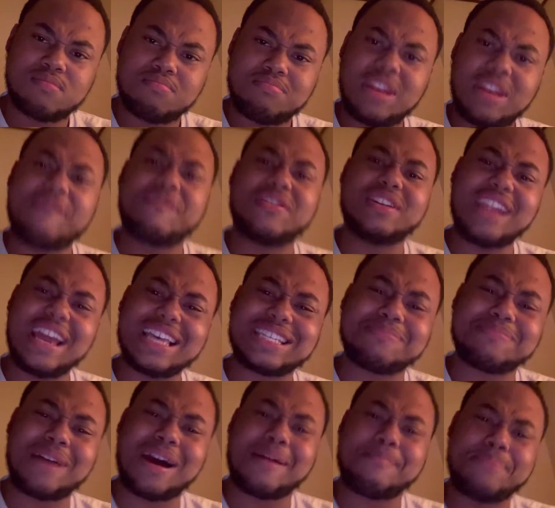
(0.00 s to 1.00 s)
They finesse
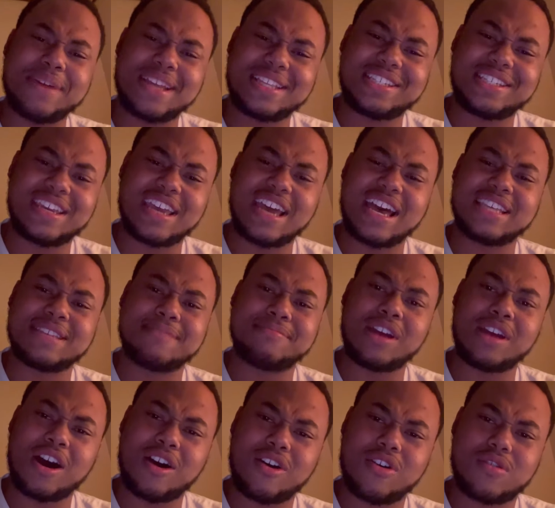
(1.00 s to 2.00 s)
my bitch ass,
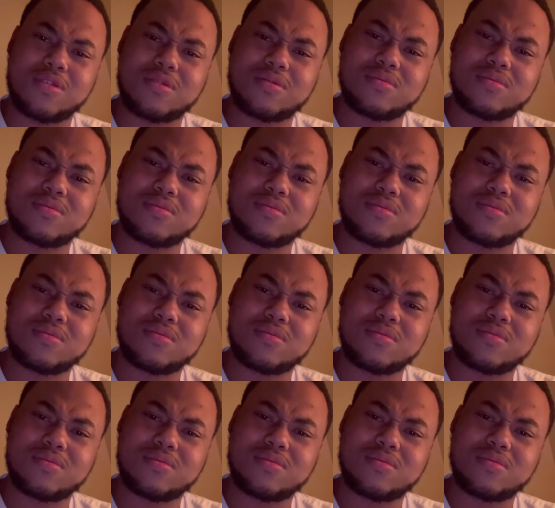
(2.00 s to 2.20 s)
dog.